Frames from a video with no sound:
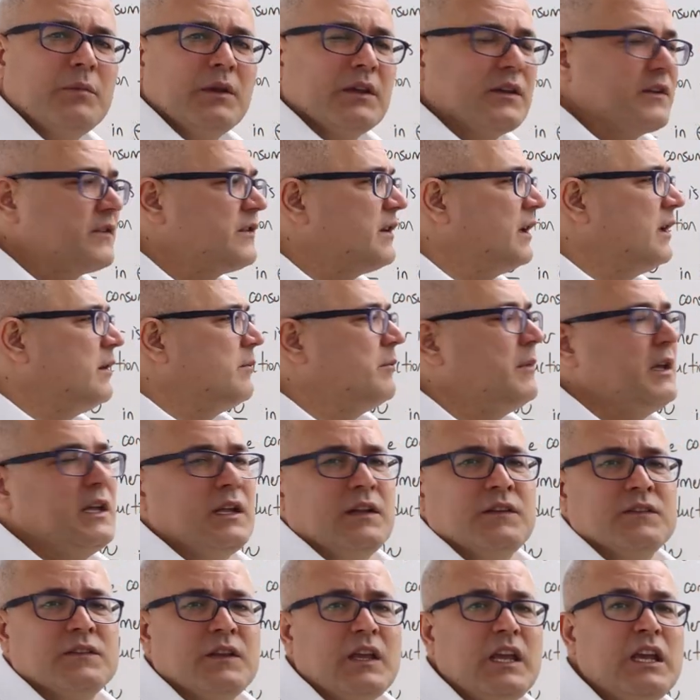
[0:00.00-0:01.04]
because it
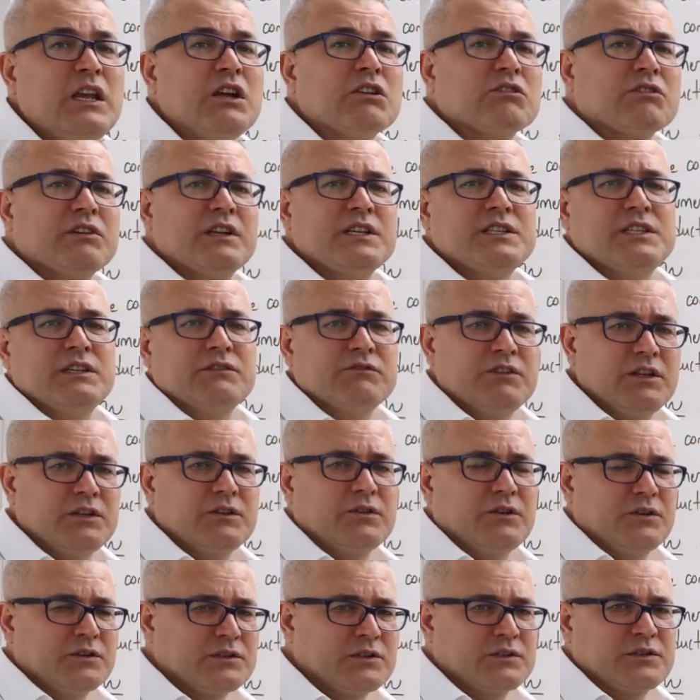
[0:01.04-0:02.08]
means increasing
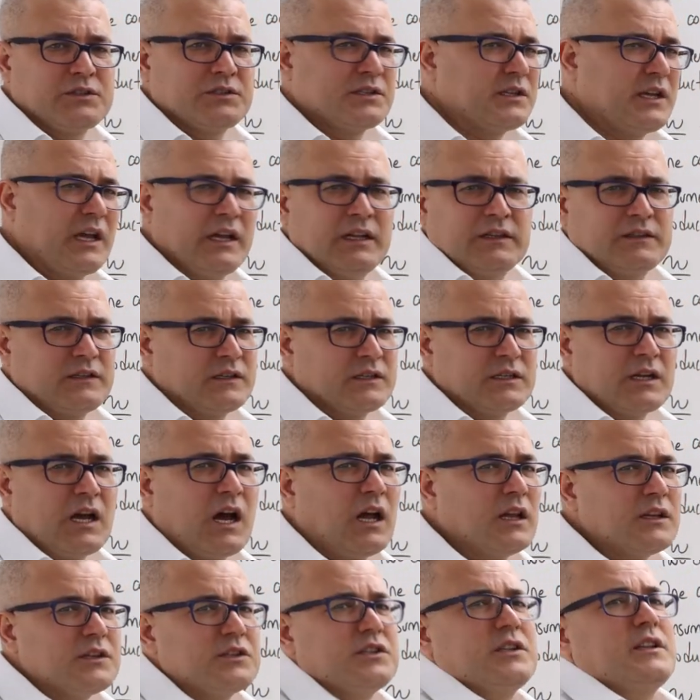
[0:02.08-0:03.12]
returns to scale
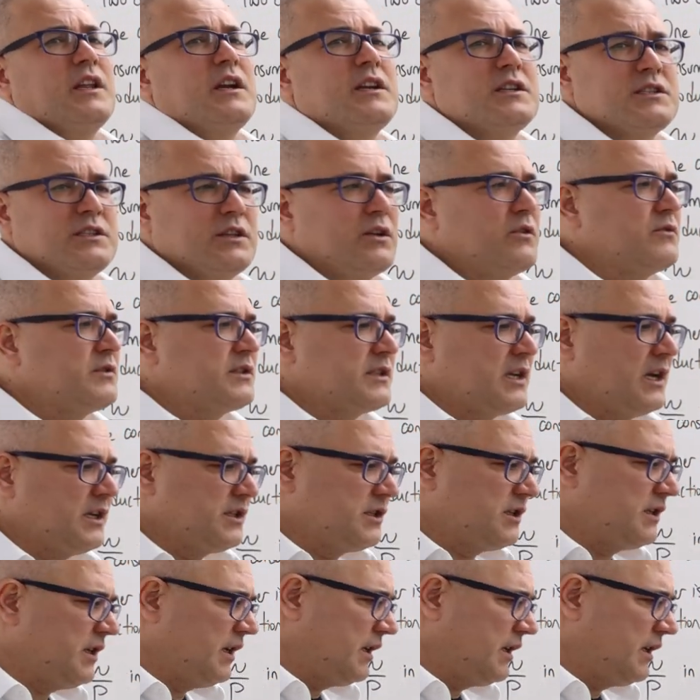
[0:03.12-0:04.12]
technology. There is no such